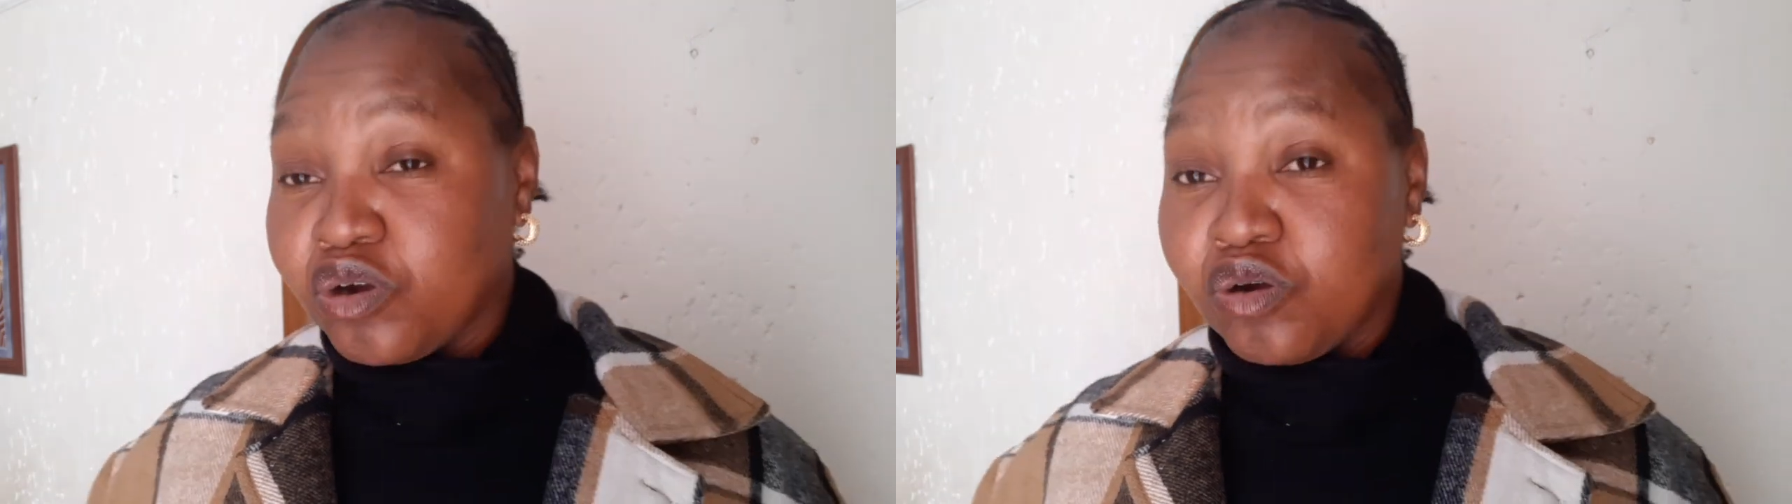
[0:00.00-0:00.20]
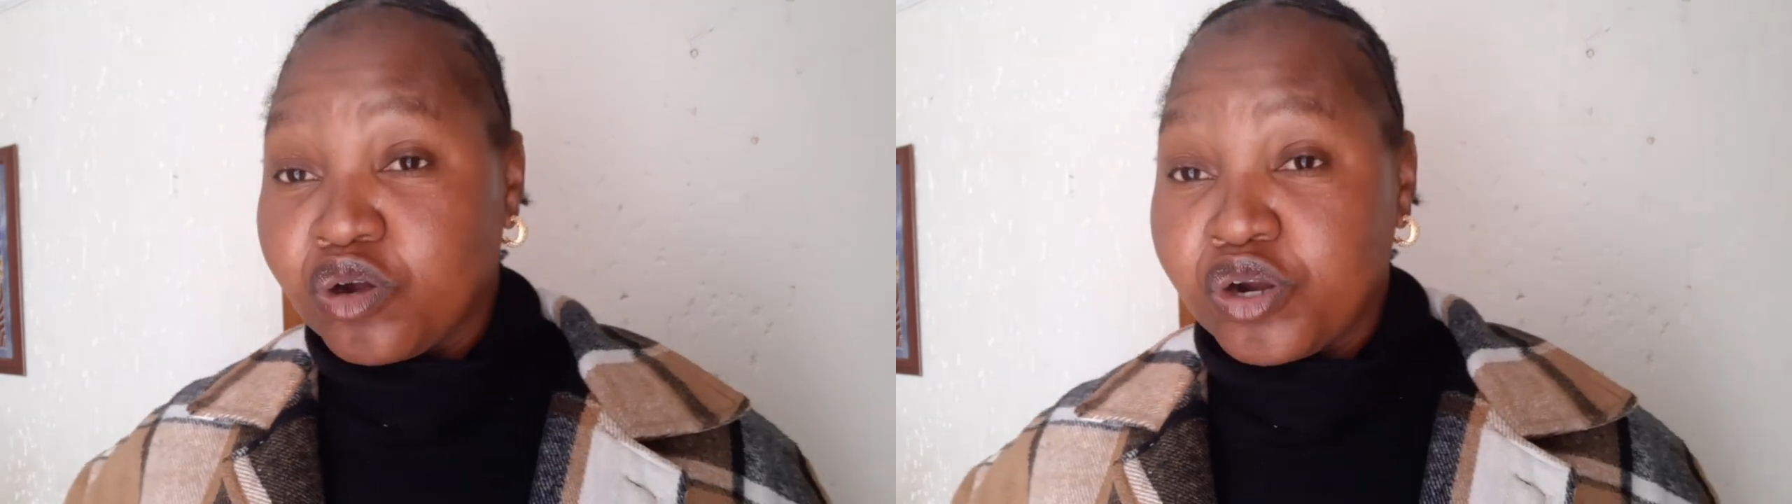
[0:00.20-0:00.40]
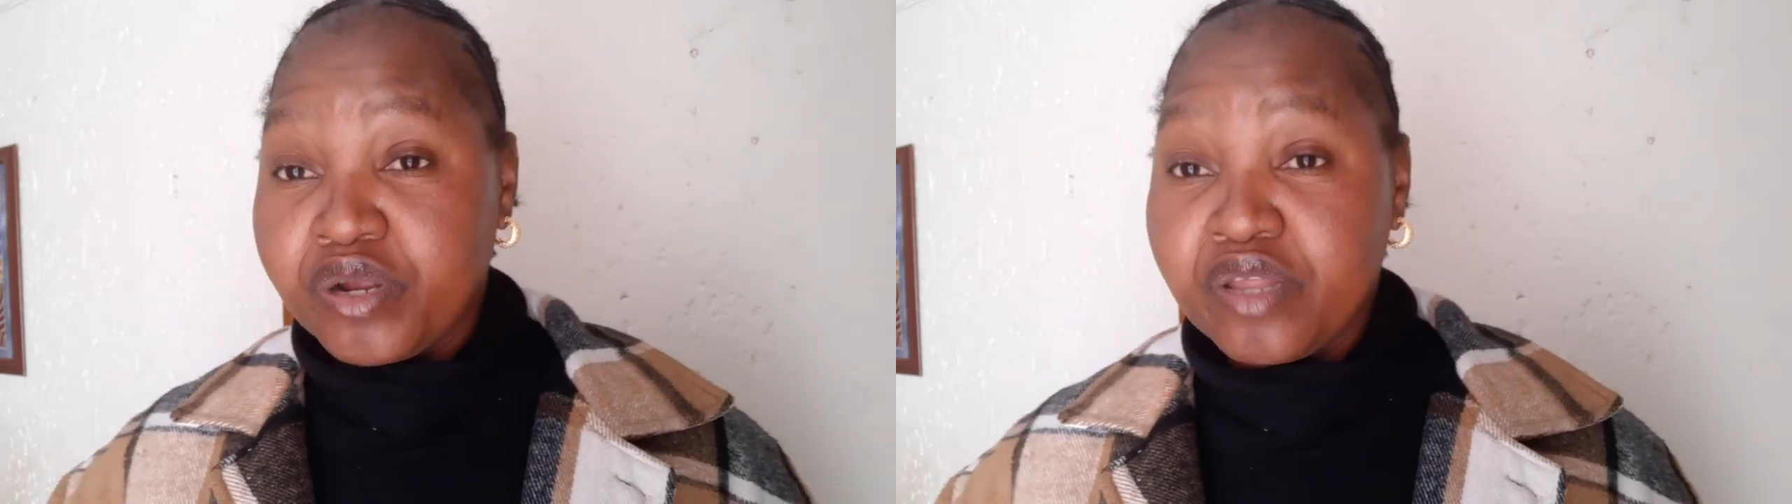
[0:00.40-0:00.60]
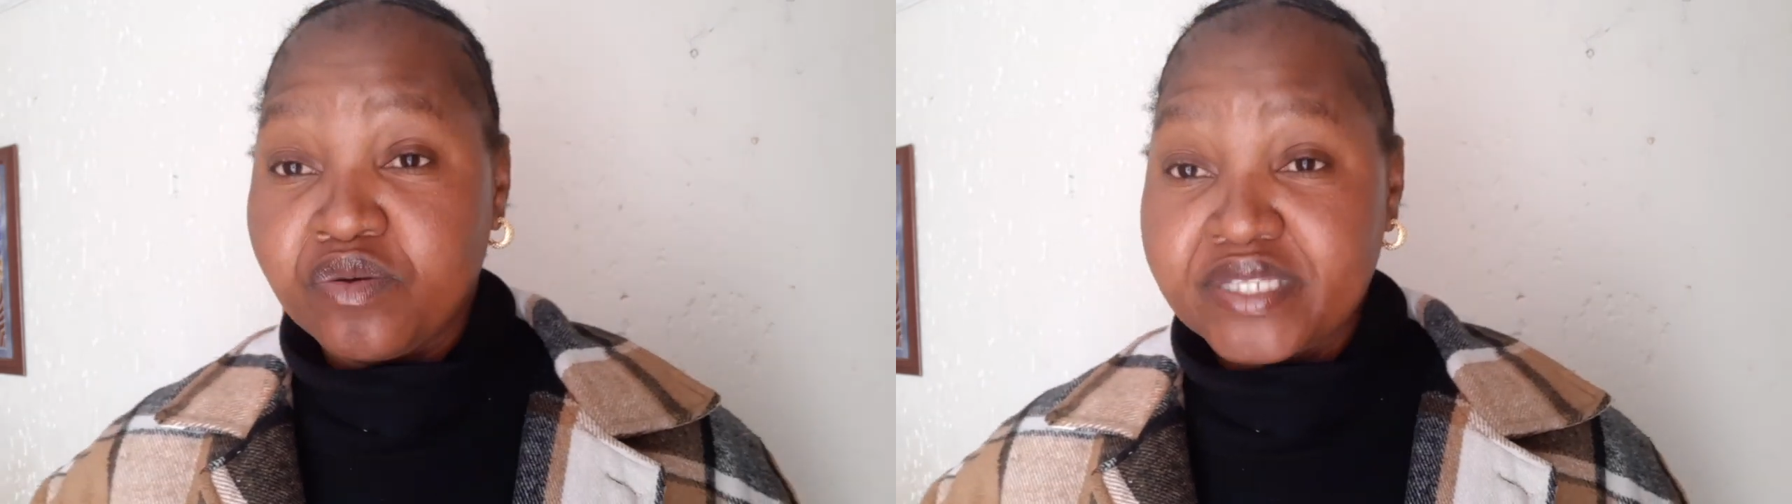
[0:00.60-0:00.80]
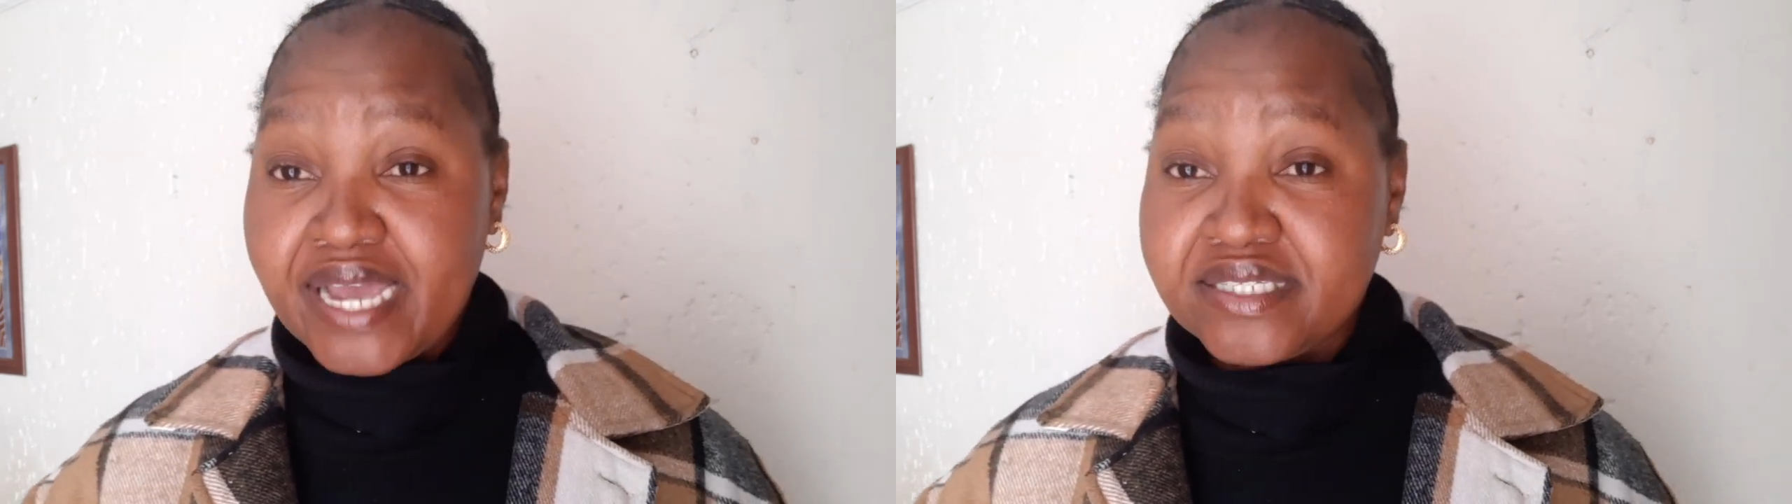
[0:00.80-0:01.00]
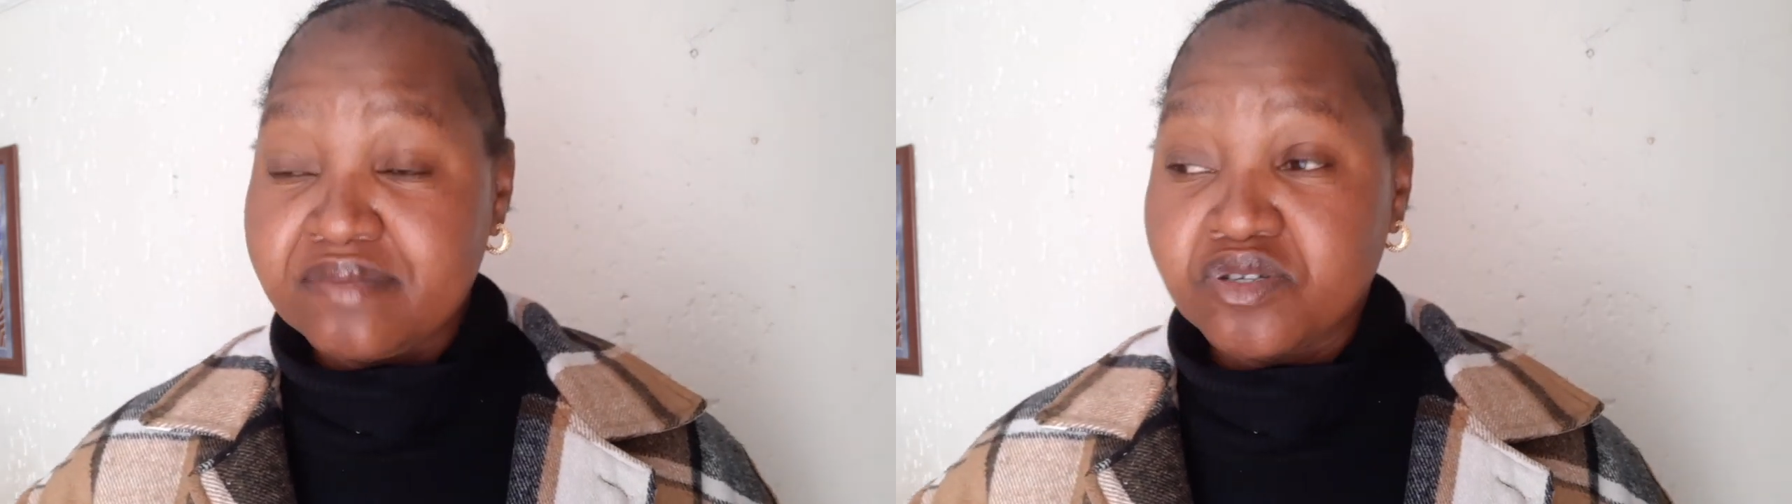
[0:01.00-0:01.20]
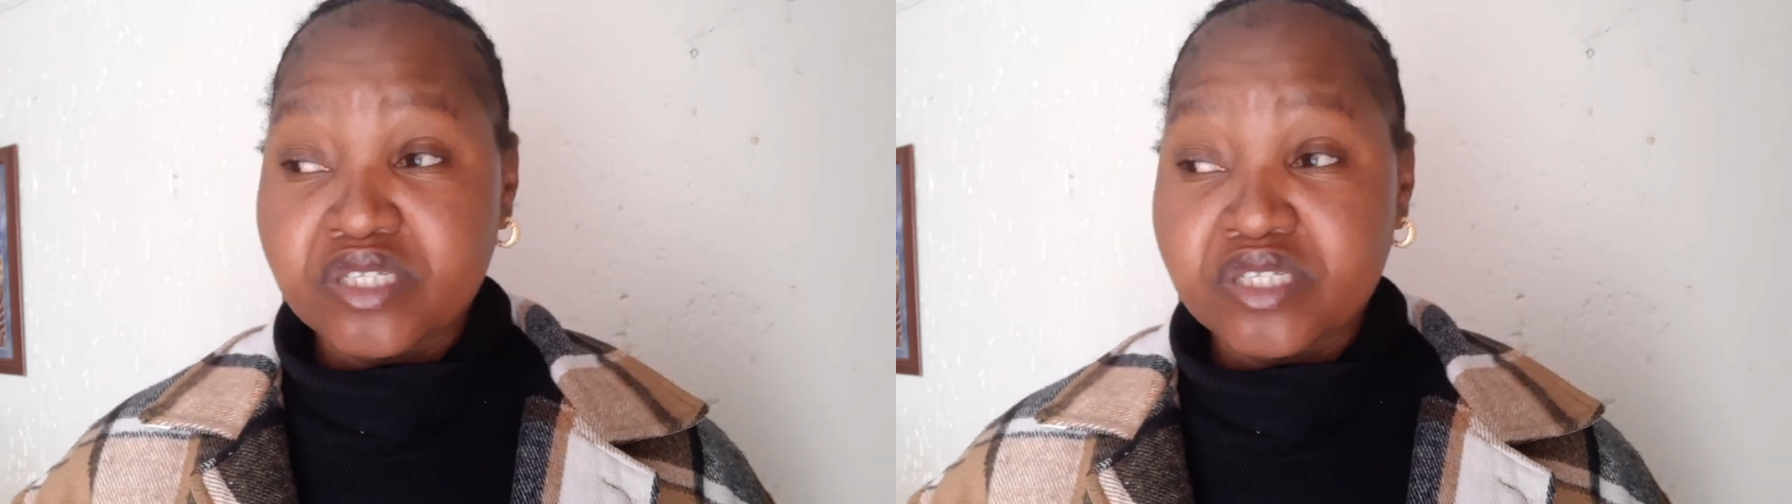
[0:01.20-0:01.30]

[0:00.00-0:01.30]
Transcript: go courier those items